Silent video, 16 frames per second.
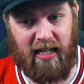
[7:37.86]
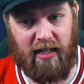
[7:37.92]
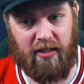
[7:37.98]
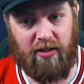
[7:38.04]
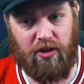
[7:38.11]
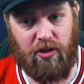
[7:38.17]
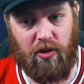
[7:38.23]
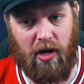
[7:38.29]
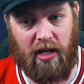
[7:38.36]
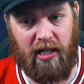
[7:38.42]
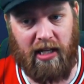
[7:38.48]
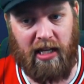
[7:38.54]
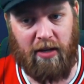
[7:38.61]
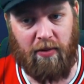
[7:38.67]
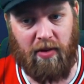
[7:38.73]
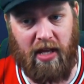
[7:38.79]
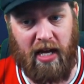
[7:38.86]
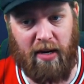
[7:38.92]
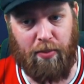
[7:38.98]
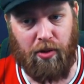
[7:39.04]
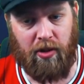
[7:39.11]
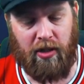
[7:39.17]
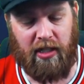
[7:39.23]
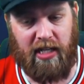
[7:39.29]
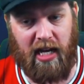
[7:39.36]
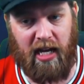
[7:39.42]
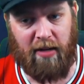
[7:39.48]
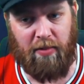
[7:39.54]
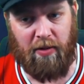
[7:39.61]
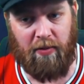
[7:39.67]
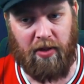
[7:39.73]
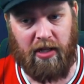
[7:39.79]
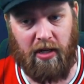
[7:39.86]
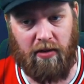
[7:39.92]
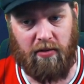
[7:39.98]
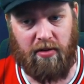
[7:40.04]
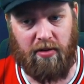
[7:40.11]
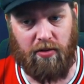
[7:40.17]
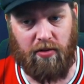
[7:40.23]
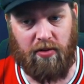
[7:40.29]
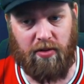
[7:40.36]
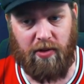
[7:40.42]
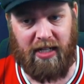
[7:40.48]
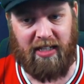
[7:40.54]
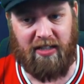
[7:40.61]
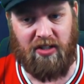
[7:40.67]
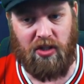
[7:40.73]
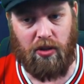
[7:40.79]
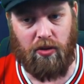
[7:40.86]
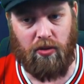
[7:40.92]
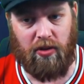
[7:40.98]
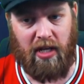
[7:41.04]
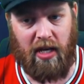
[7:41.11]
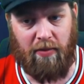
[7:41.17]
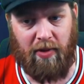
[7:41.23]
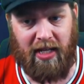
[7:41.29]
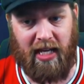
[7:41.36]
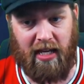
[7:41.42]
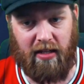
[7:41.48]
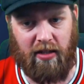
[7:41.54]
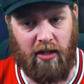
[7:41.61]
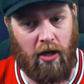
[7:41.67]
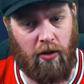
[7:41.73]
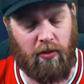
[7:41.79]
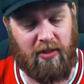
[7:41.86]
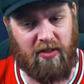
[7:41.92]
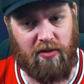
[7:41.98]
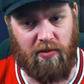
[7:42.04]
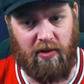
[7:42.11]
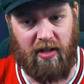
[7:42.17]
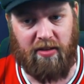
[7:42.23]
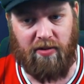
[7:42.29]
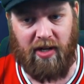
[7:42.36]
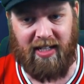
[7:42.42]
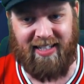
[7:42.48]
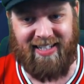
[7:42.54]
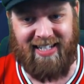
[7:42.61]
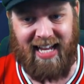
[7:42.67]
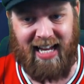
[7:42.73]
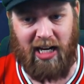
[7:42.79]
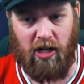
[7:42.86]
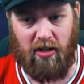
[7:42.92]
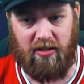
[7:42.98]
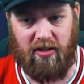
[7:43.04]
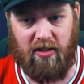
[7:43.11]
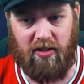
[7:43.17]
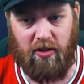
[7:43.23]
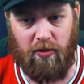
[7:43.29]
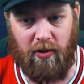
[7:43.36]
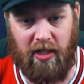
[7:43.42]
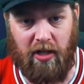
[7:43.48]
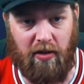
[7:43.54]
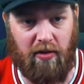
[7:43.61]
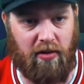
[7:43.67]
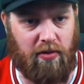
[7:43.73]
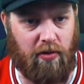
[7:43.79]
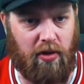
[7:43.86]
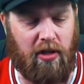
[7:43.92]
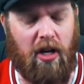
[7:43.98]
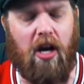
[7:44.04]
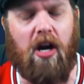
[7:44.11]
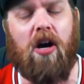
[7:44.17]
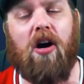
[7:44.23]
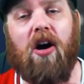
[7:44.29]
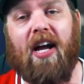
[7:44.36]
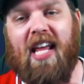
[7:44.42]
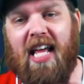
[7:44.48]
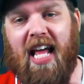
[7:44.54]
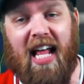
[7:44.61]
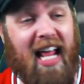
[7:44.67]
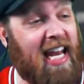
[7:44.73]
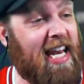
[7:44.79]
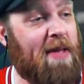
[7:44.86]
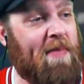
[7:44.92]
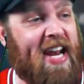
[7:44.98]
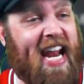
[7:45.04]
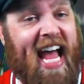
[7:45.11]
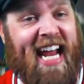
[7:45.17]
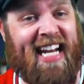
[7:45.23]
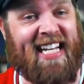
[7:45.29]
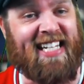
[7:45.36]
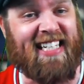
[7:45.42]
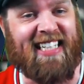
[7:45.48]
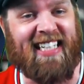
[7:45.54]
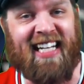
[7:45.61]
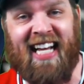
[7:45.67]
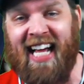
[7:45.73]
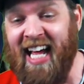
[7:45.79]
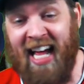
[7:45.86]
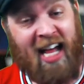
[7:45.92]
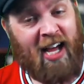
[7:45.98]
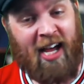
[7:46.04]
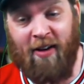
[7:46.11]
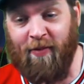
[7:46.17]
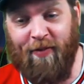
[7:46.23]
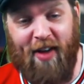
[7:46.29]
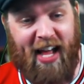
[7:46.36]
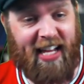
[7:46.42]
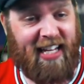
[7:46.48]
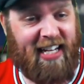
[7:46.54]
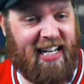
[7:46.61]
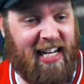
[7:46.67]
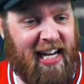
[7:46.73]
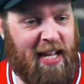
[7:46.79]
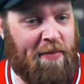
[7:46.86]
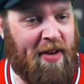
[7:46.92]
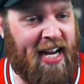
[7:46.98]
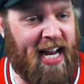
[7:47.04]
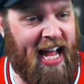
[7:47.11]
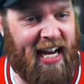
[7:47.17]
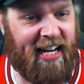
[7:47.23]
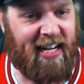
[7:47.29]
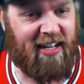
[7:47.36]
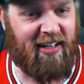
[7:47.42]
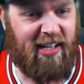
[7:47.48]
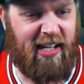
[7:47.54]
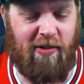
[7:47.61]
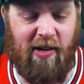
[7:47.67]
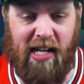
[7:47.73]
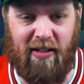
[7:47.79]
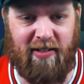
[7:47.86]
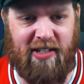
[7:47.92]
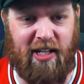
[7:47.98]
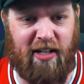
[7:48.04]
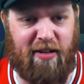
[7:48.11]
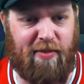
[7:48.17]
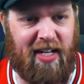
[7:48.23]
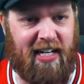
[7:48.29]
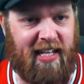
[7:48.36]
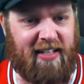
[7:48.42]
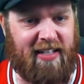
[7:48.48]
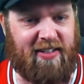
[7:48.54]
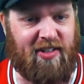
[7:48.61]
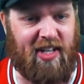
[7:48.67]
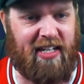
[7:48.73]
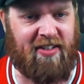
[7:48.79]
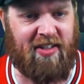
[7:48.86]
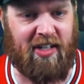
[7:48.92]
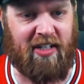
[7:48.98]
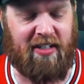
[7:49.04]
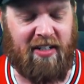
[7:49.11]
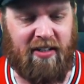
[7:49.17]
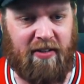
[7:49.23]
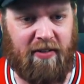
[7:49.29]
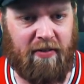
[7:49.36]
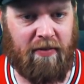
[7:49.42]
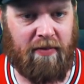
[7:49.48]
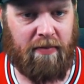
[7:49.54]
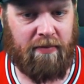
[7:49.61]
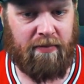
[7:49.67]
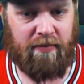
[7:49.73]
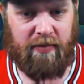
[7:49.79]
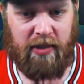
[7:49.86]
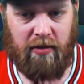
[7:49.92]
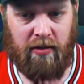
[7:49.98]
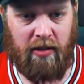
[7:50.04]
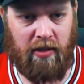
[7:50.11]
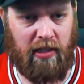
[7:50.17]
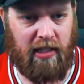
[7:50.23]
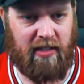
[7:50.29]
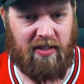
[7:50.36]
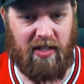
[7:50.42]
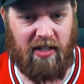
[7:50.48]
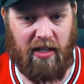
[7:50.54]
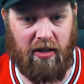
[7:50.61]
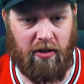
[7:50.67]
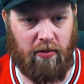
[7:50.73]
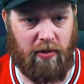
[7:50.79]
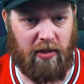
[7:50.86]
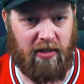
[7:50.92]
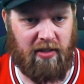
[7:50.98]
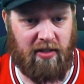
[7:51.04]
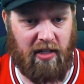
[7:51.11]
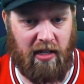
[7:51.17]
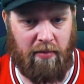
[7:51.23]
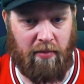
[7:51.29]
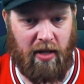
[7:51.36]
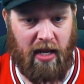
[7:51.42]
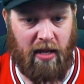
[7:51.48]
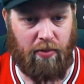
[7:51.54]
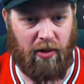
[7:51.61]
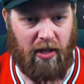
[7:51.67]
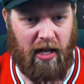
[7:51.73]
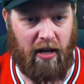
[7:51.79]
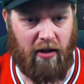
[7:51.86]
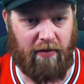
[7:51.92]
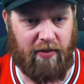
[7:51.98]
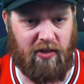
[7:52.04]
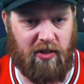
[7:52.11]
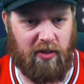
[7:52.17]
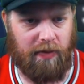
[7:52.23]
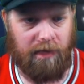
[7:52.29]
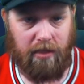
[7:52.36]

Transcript: Struggling here without a point guard, but we go through 3-2. Can we get... No, it's 3-3. It's deadlocked. Do we go through? No, eliminated. Fucking eliminated. Oh, well, it's going to be another season. Well, let's see who wins the NBA playoffs.